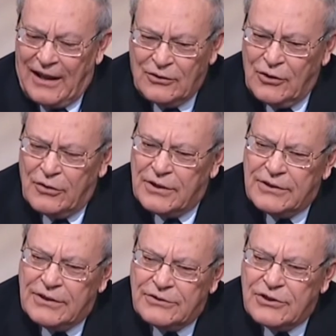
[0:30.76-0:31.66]
I don't know.
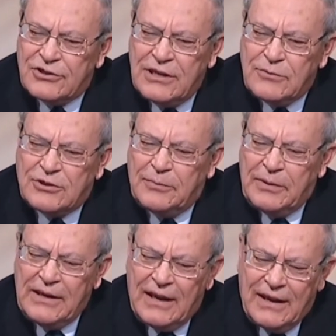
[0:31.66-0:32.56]
There just seems to
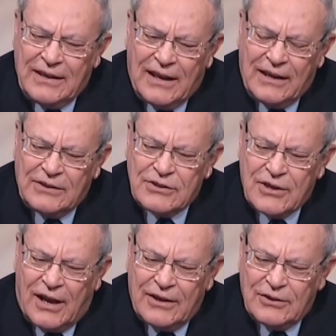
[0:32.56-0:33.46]
be a, a
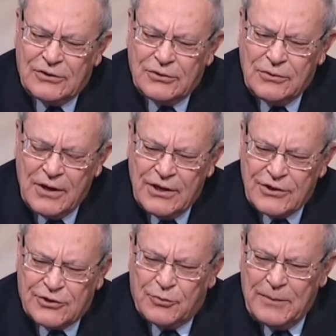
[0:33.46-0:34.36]
desire to
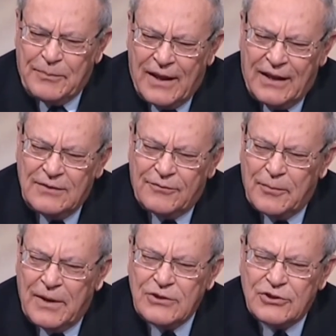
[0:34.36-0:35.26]
sweep that
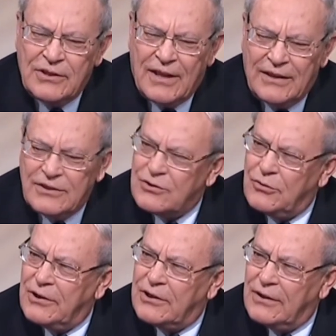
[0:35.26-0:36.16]
information, that
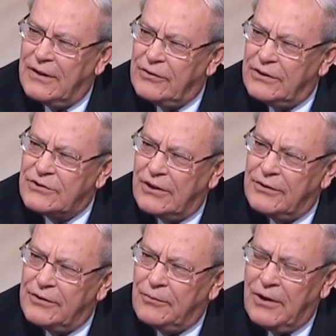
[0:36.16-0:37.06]
historical evidence,
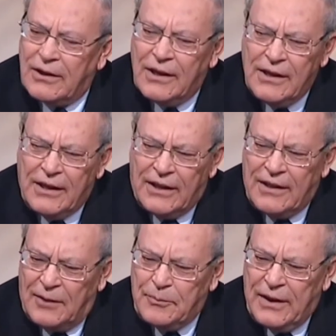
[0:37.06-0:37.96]
under the rug
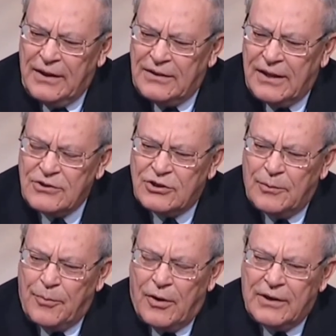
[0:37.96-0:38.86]
and not pay any
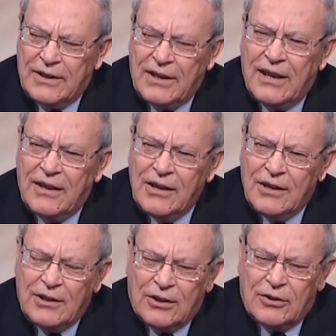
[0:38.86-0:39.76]
attention upon it. Again,
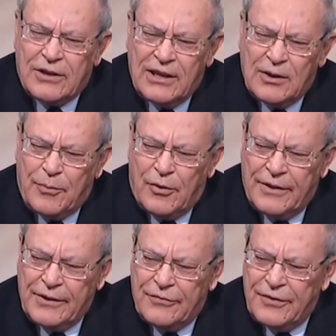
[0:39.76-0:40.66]
looking
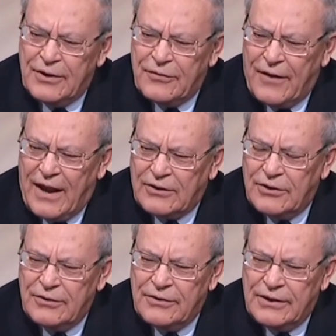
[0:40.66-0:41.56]
upon the fear
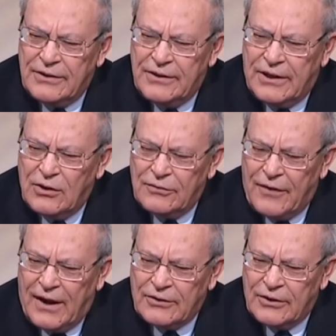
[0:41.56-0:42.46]
factor, the, the guilt
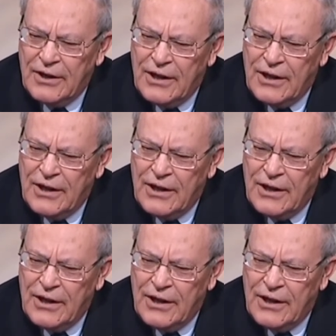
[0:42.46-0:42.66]
factor.